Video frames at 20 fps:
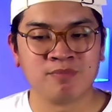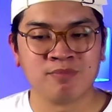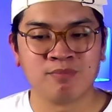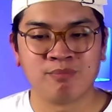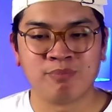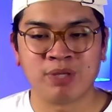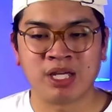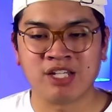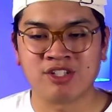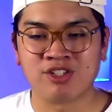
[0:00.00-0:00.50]

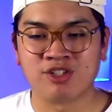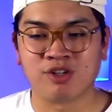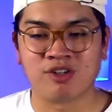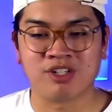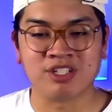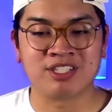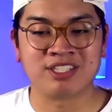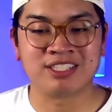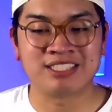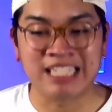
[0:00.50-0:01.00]
because your
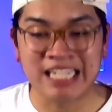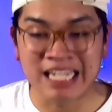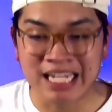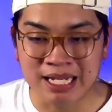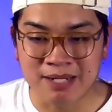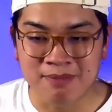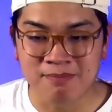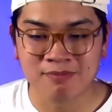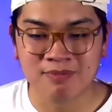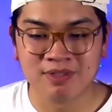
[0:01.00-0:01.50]

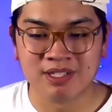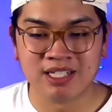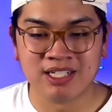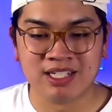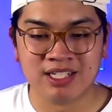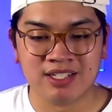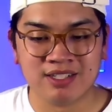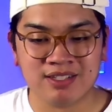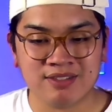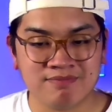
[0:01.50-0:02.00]
esteem
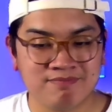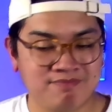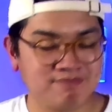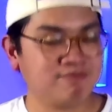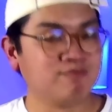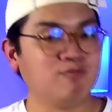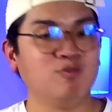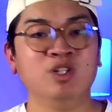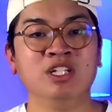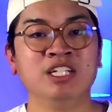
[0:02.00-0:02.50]

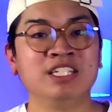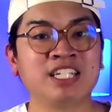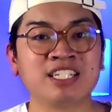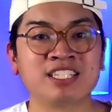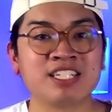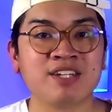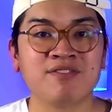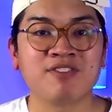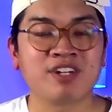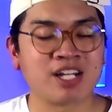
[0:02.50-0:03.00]
really
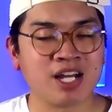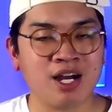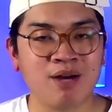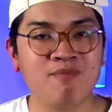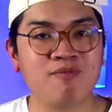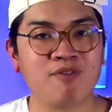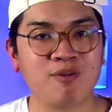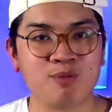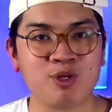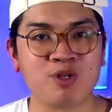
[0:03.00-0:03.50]
doesn't even come
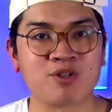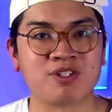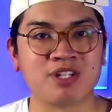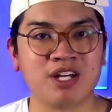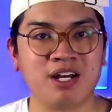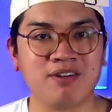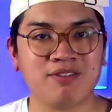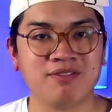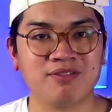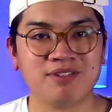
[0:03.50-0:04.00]
from
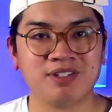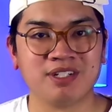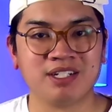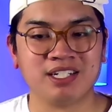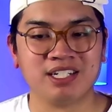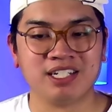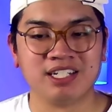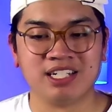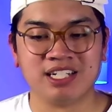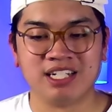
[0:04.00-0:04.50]
yourself.
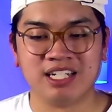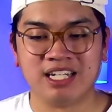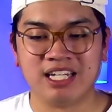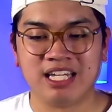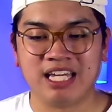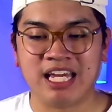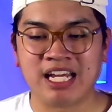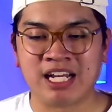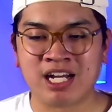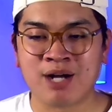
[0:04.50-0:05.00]

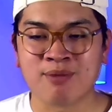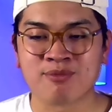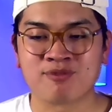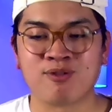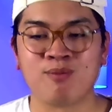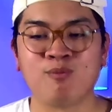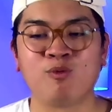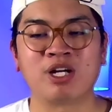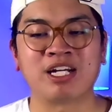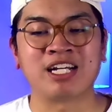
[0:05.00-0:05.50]
It comes
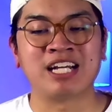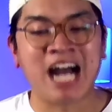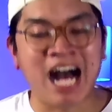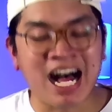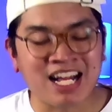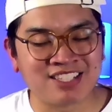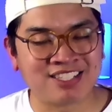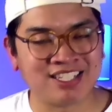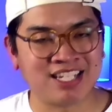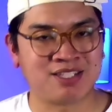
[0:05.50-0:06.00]
from what
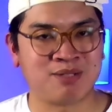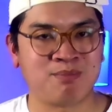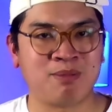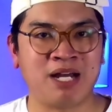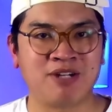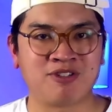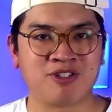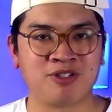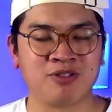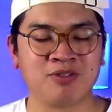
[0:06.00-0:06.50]
God says
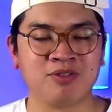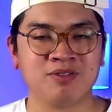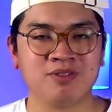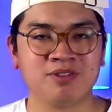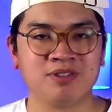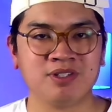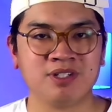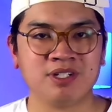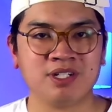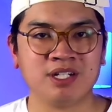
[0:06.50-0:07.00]
about you.
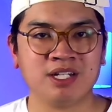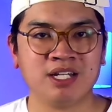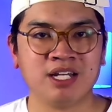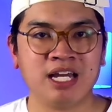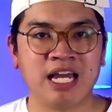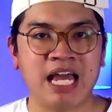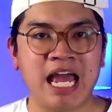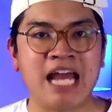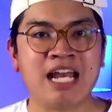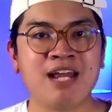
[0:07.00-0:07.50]

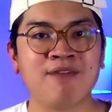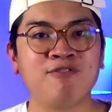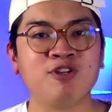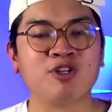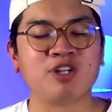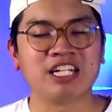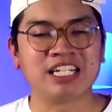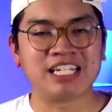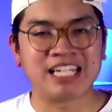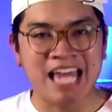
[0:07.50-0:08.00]
And if you
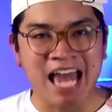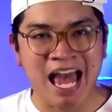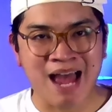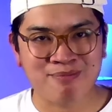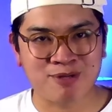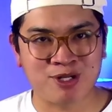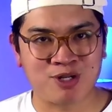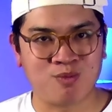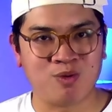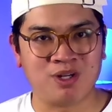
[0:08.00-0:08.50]
can
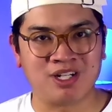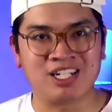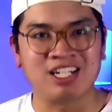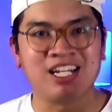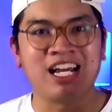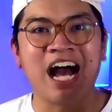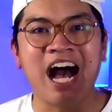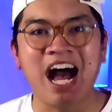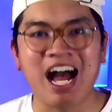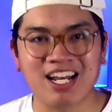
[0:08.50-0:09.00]
capture what
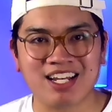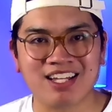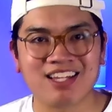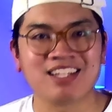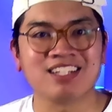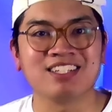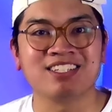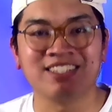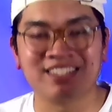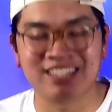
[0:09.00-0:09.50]
God
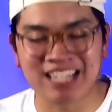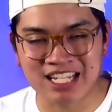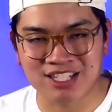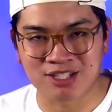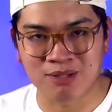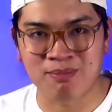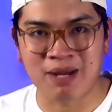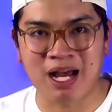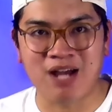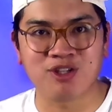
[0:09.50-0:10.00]
says
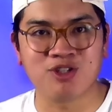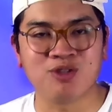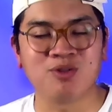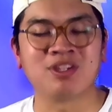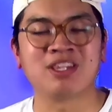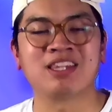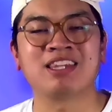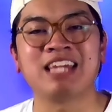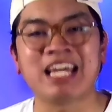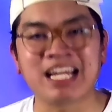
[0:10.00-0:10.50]
about you and
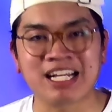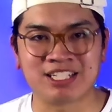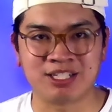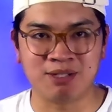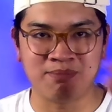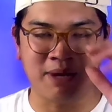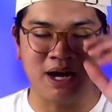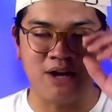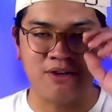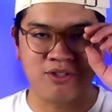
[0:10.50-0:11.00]
thinks
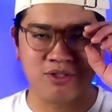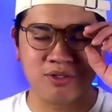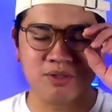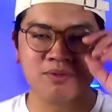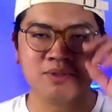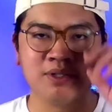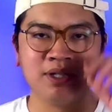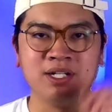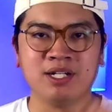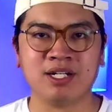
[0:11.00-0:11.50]
about you,
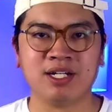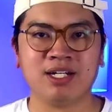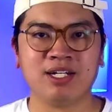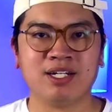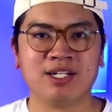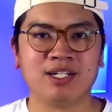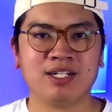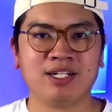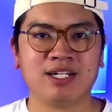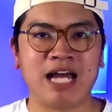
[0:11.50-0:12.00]

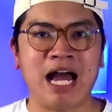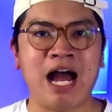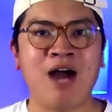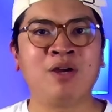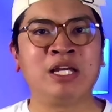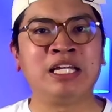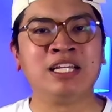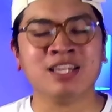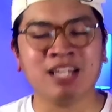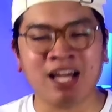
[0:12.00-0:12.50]
how
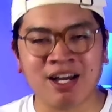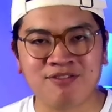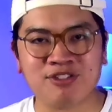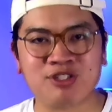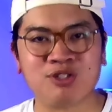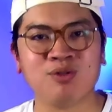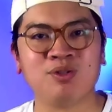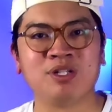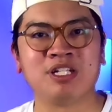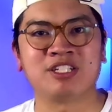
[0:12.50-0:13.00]
he loves
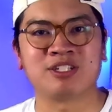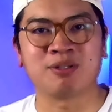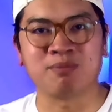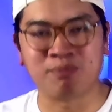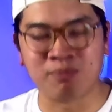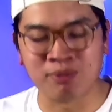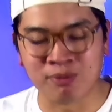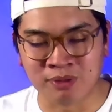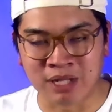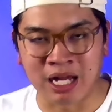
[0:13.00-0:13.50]
you and is
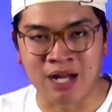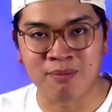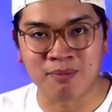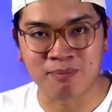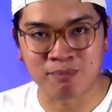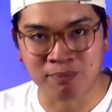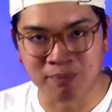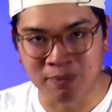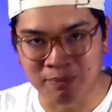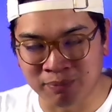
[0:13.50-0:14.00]
uh,
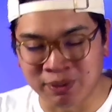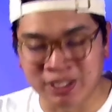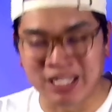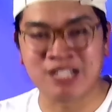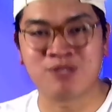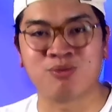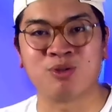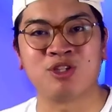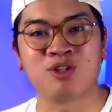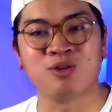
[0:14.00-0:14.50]

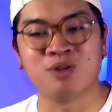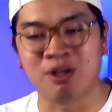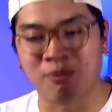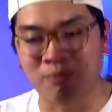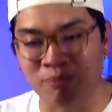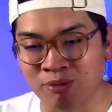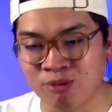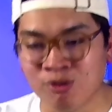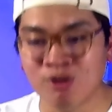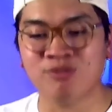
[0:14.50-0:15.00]
pleased with you and
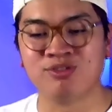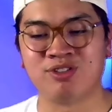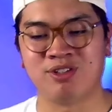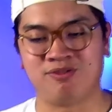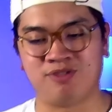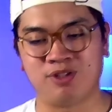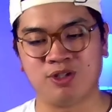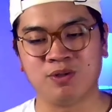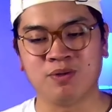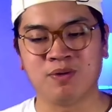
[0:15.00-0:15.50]
approves of
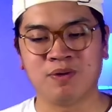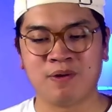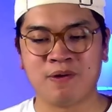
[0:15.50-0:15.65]
you,